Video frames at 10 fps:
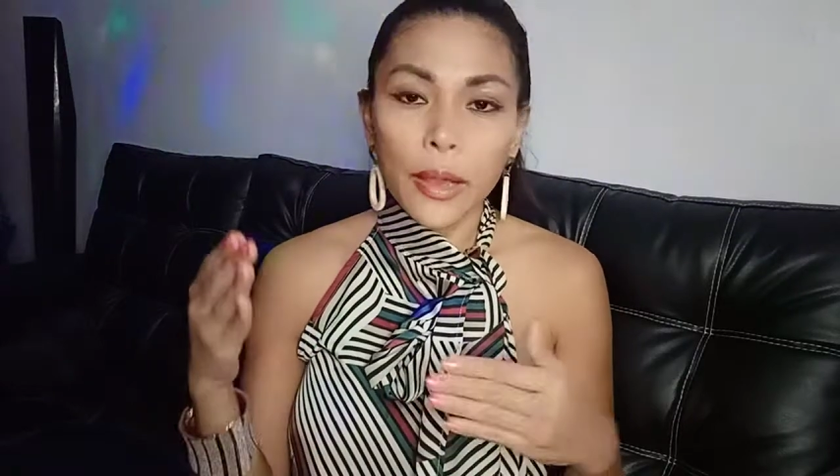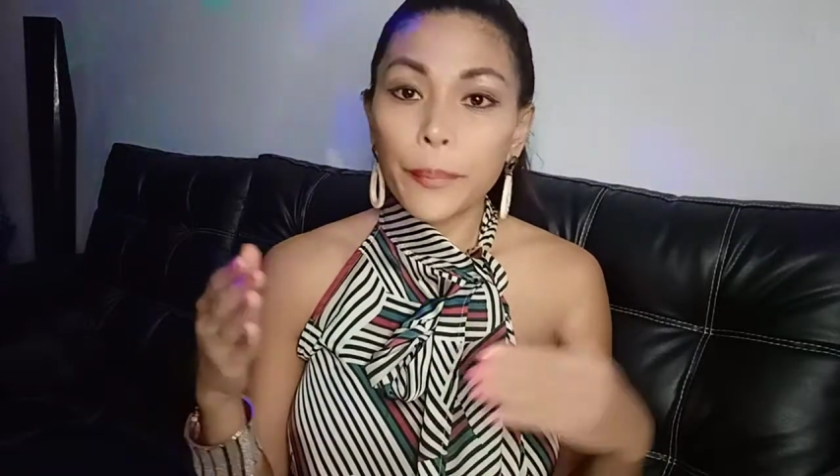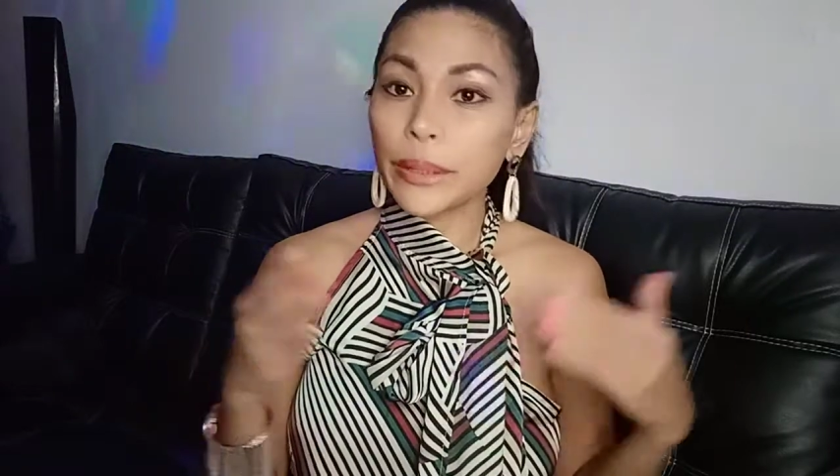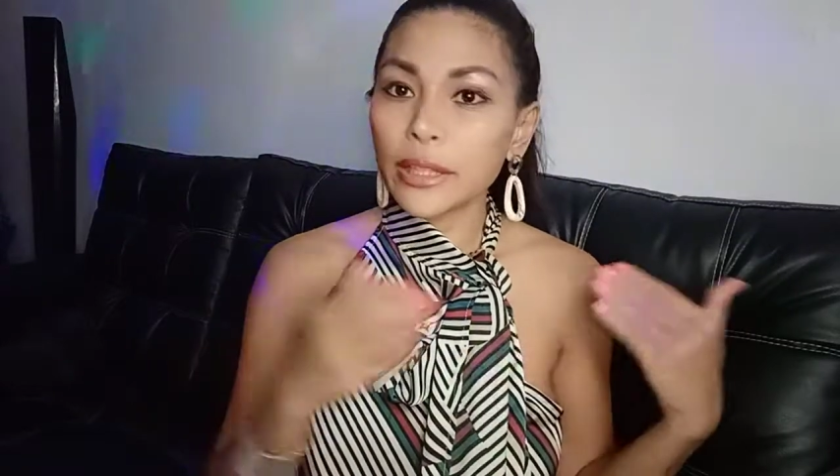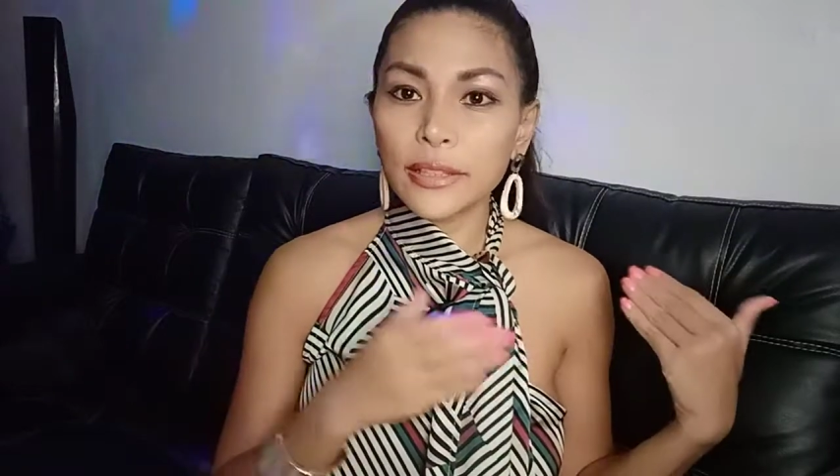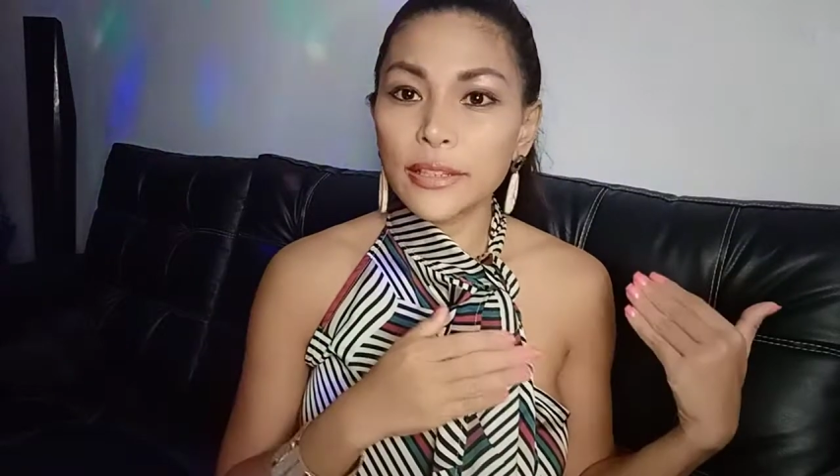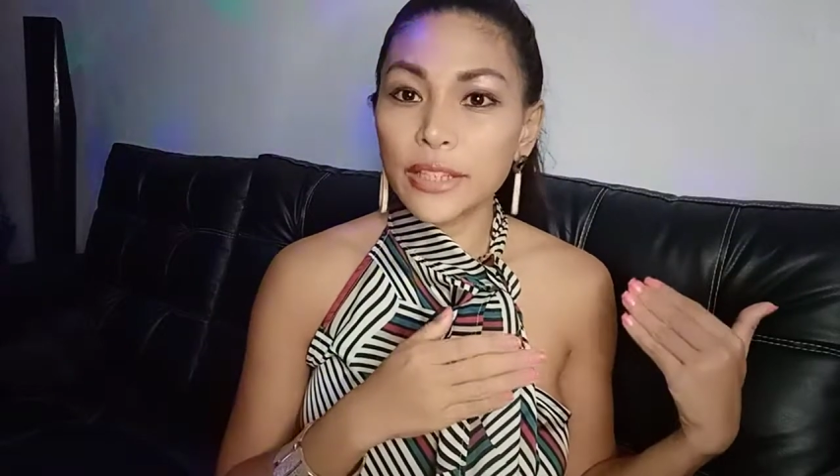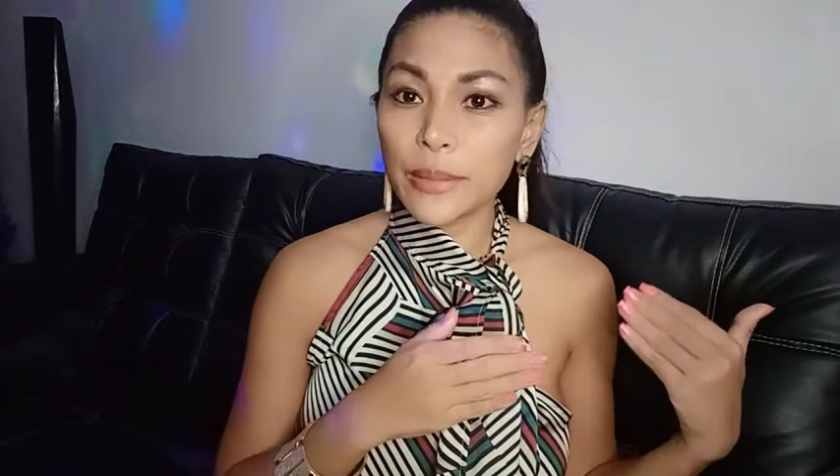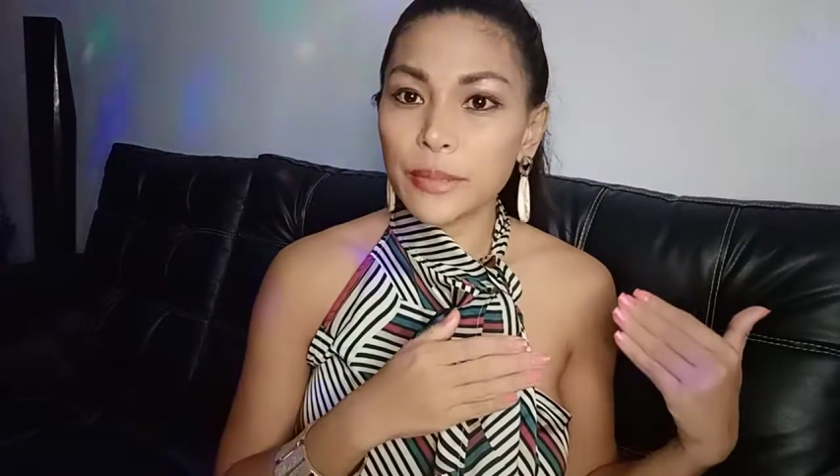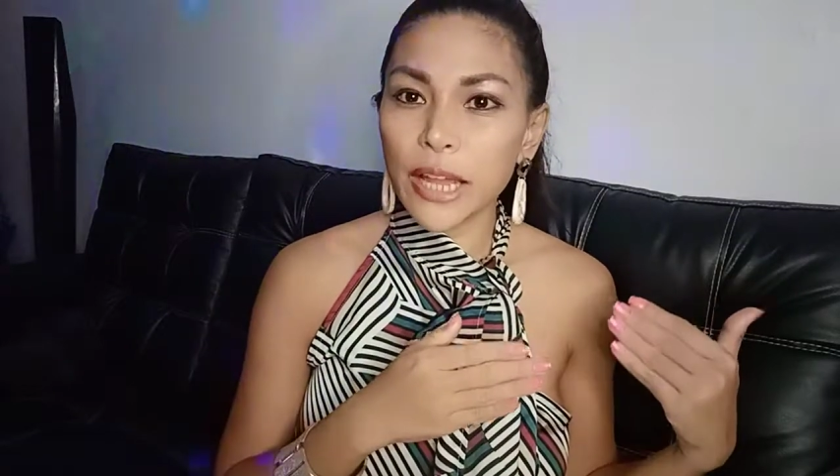But at the
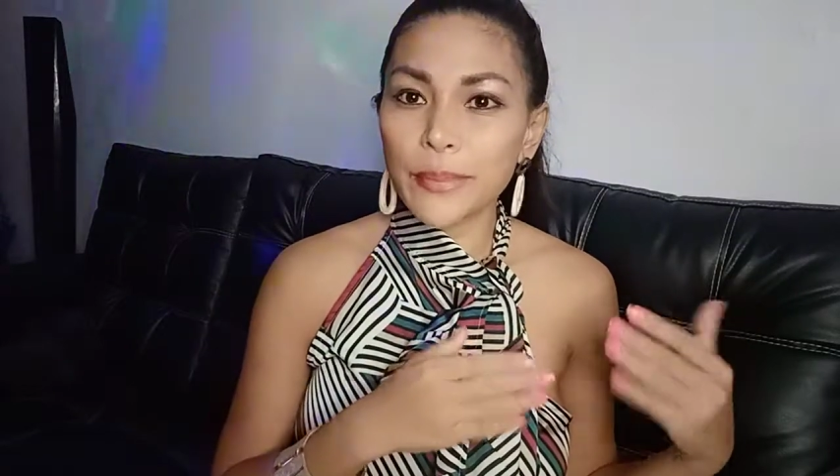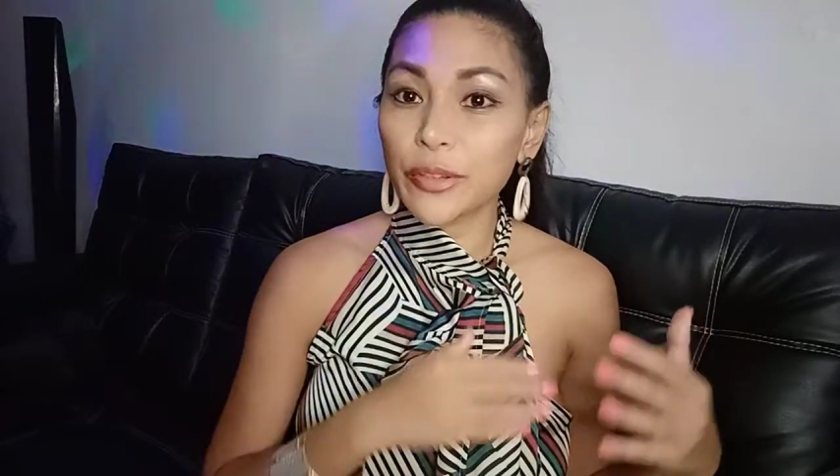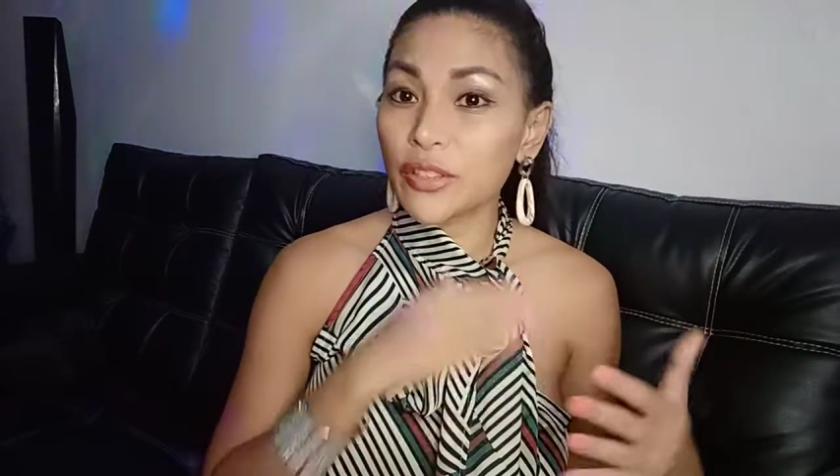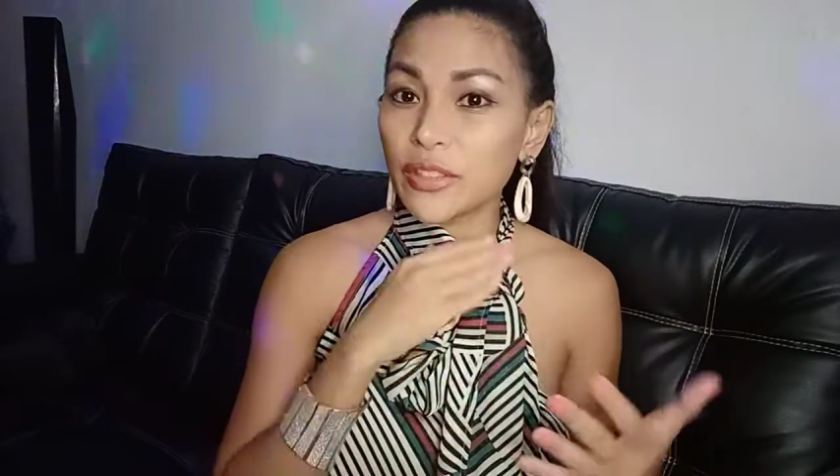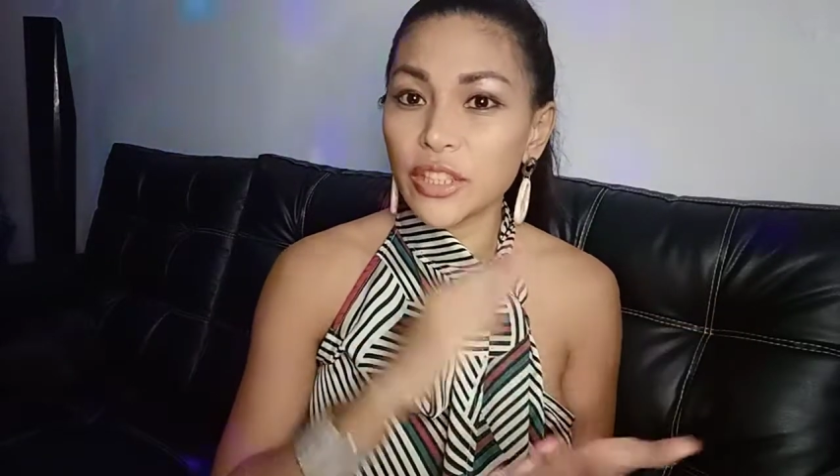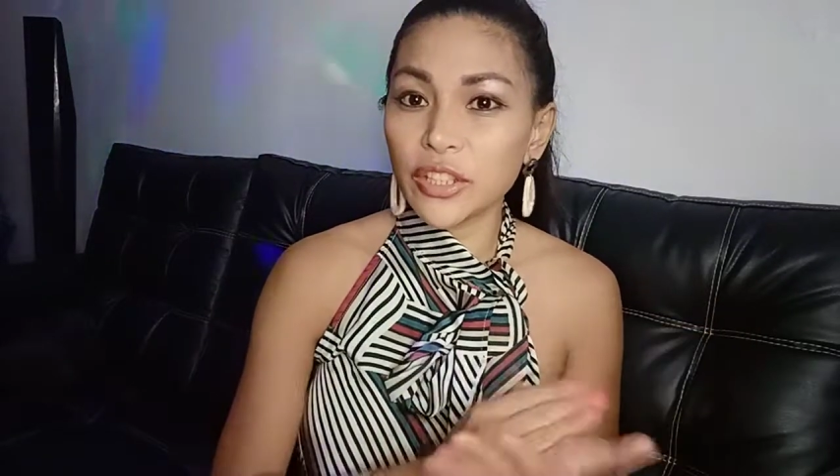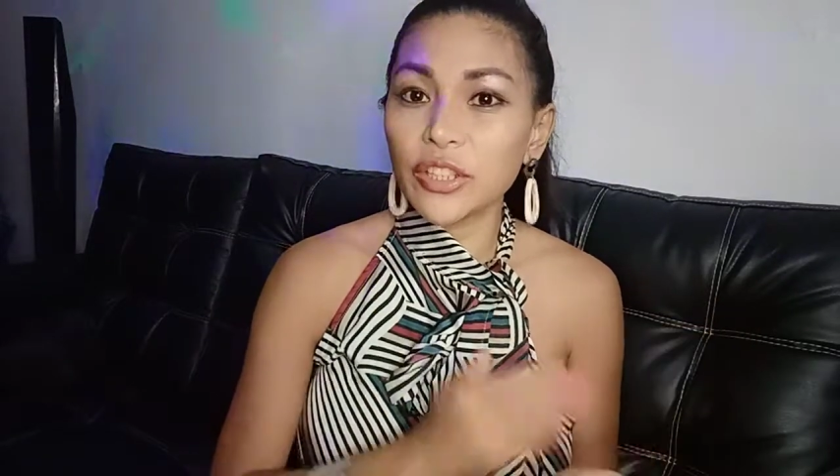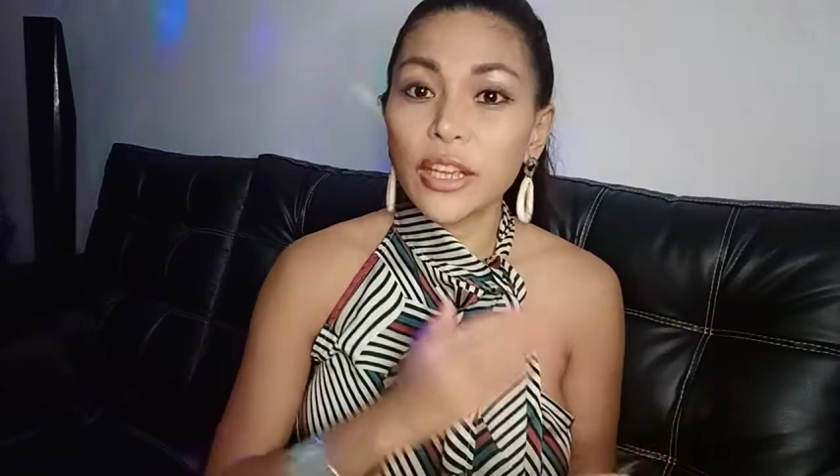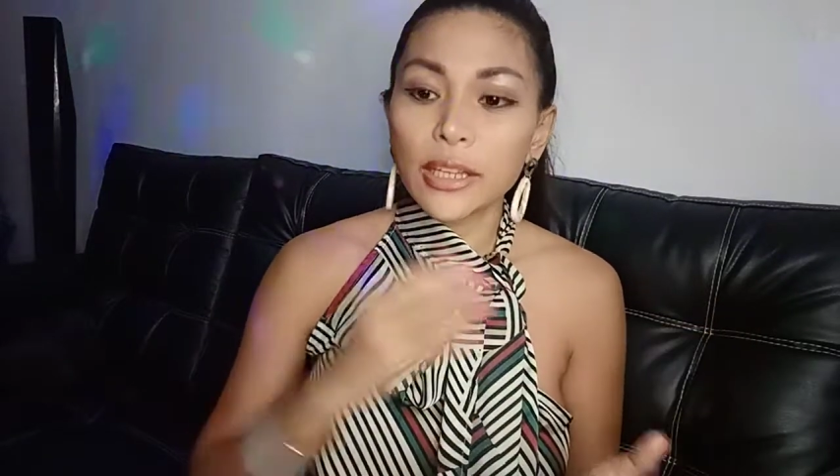same time, continue,